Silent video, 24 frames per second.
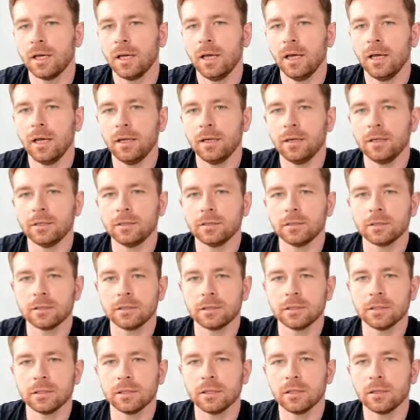and
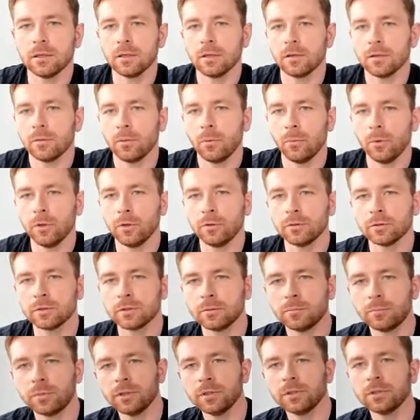we
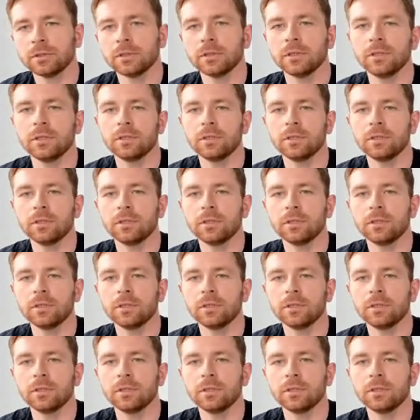also bring